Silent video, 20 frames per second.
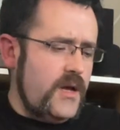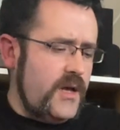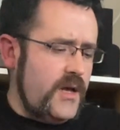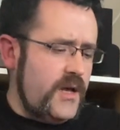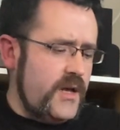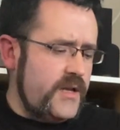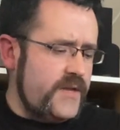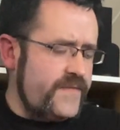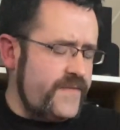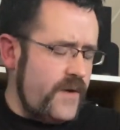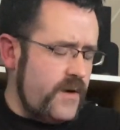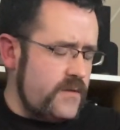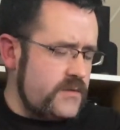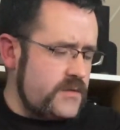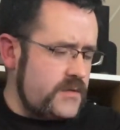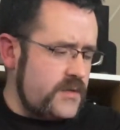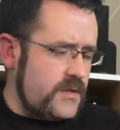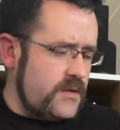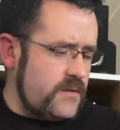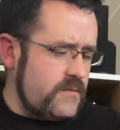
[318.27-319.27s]
As far as
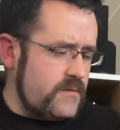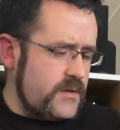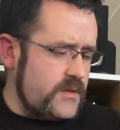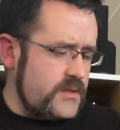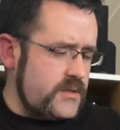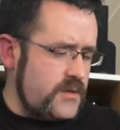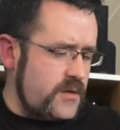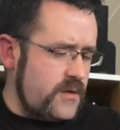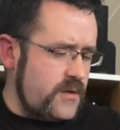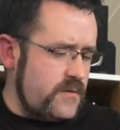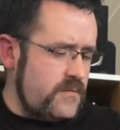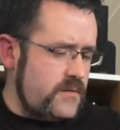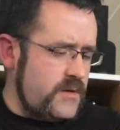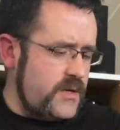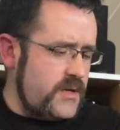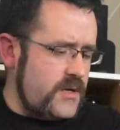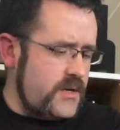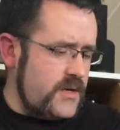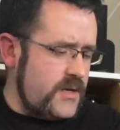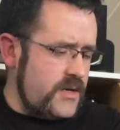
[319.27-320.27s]
the lyrics go,
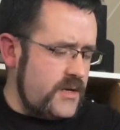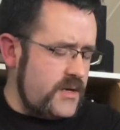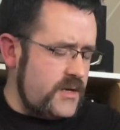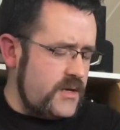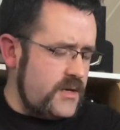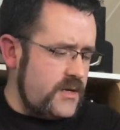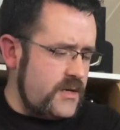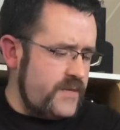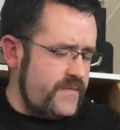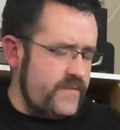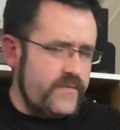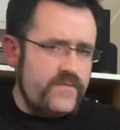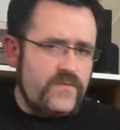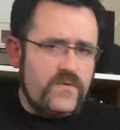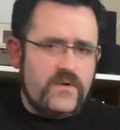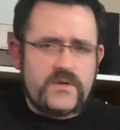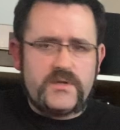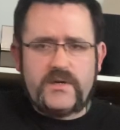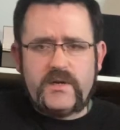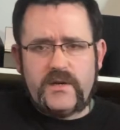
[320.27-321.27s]
if you've
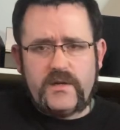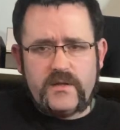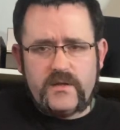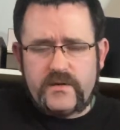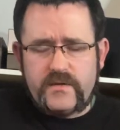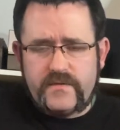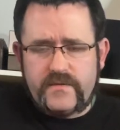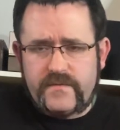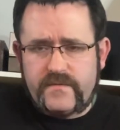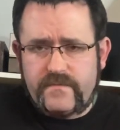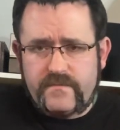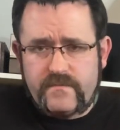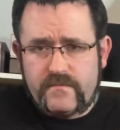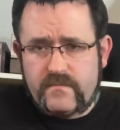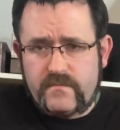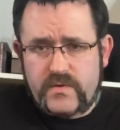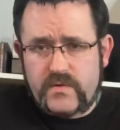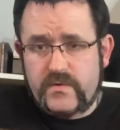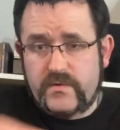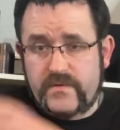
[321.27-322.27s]
watched any of these
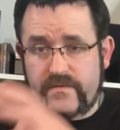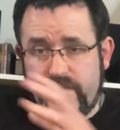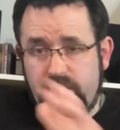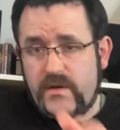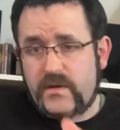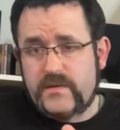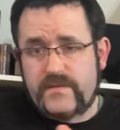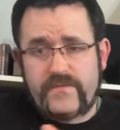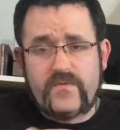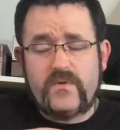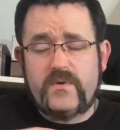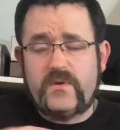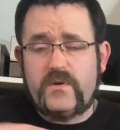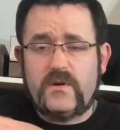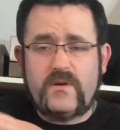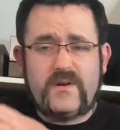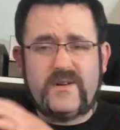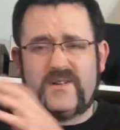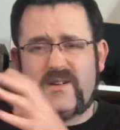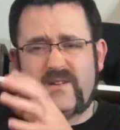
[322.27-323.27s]
sorts of videos before, you know
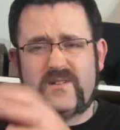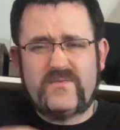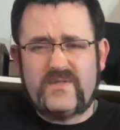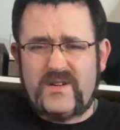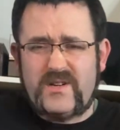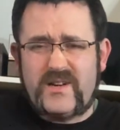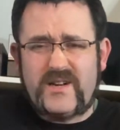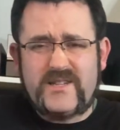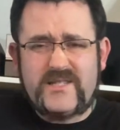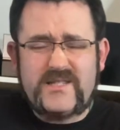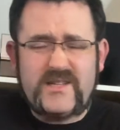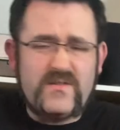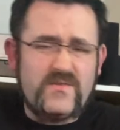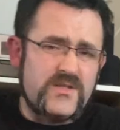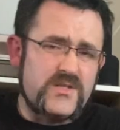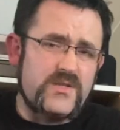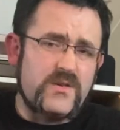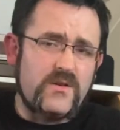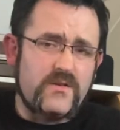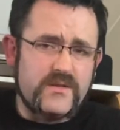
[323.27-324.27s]
I don't really like to say what the
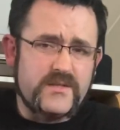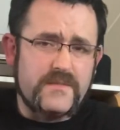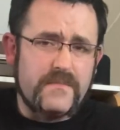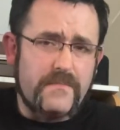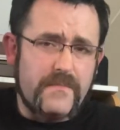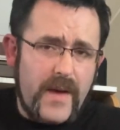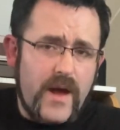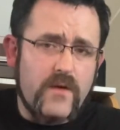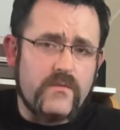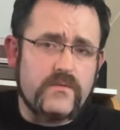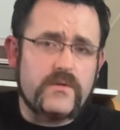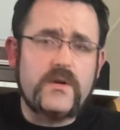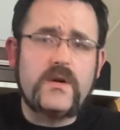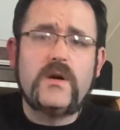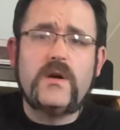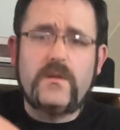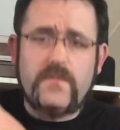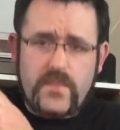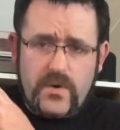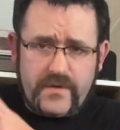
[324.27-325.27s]
song is about
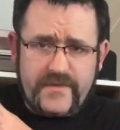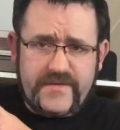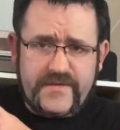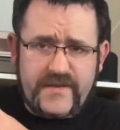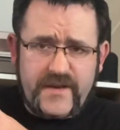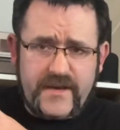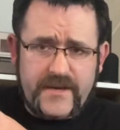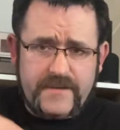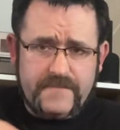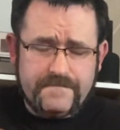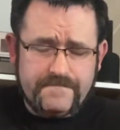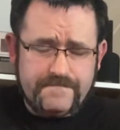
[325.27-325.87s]
per se.